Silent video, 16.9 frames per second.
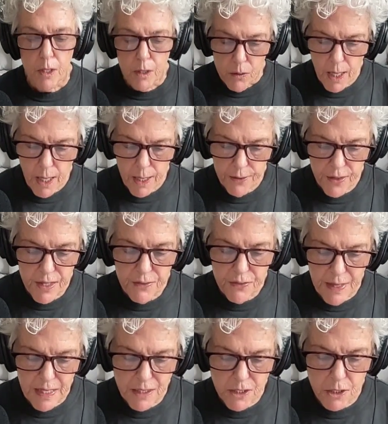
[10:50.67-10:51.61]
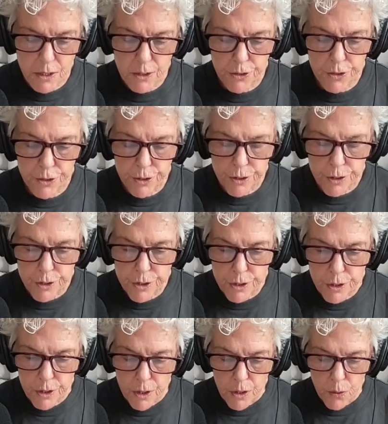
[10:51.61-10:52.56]
I think that's a
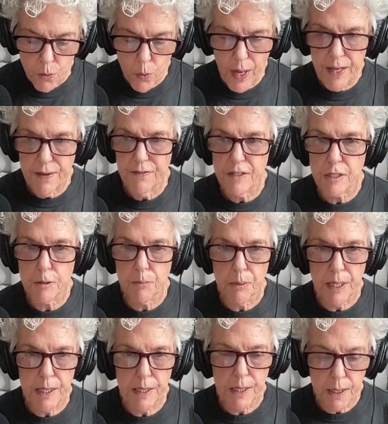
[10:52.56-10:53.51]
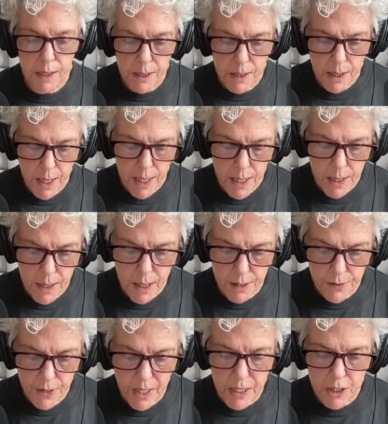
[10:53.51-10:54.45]
good way of explaining it, and I
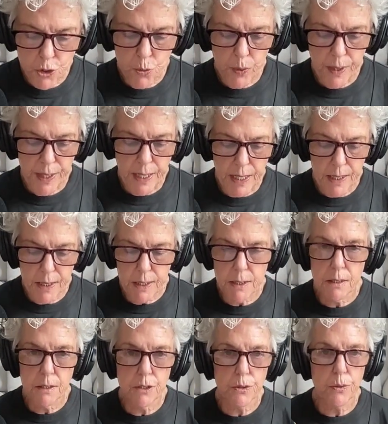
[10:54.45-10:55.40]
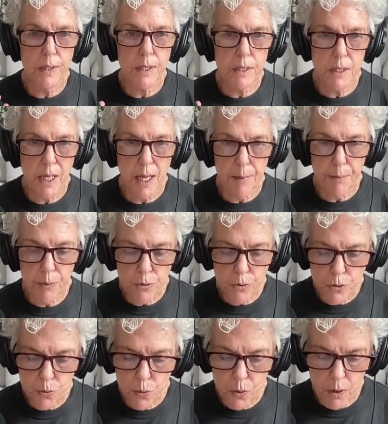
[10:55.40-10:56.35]
think as we get into
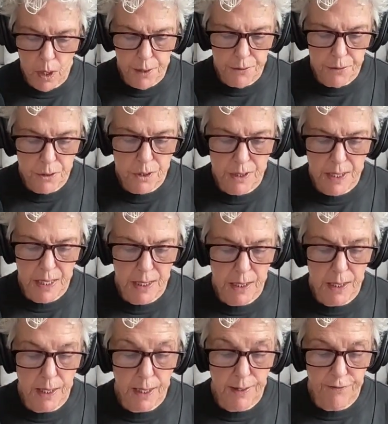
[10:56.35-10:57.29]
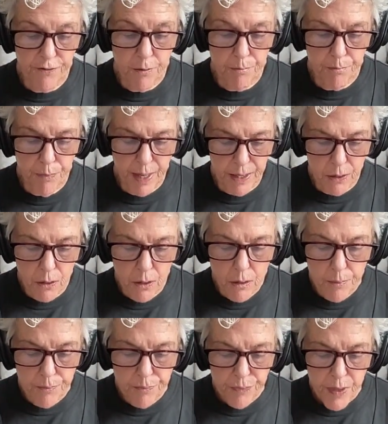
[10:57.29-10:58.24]
examples, we'll understand it even
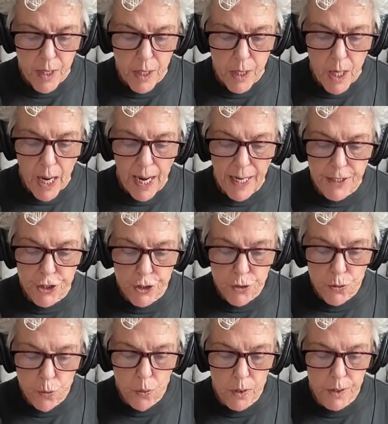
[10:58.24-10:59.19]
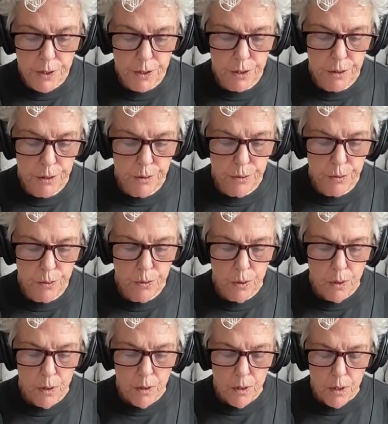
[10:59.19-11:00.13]
better. I do want to
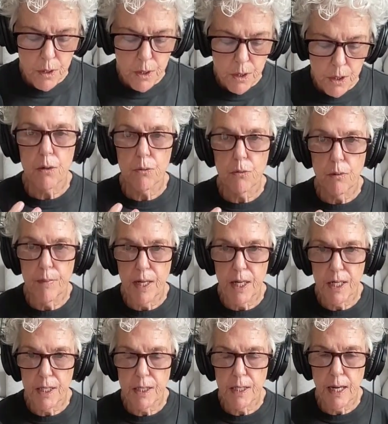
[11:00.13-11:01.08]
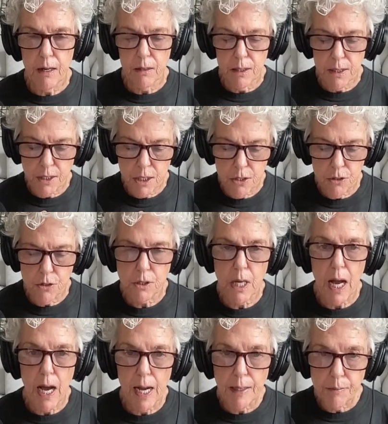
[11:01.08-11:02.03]
remind our listeners,
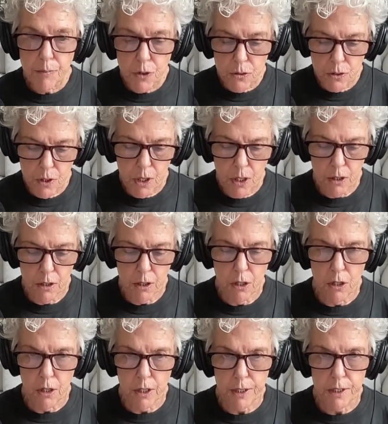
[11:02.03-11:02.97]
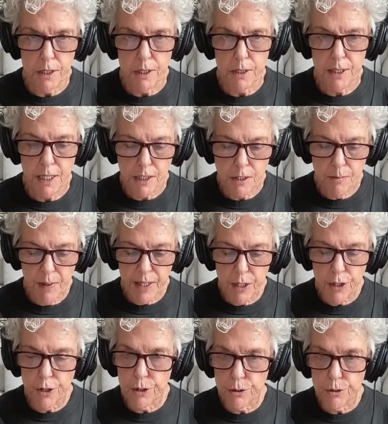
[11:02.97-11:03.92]
I'm using Claude. That's my
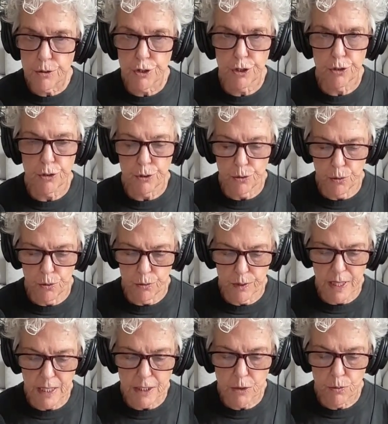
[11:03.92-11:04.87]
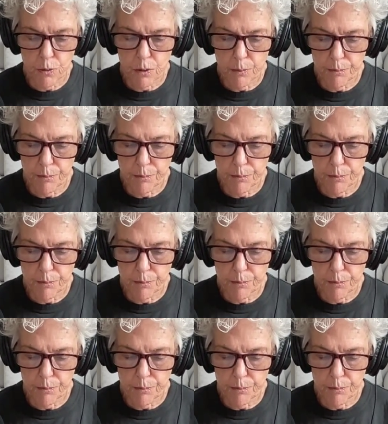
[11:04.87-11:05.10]
go-to. That's where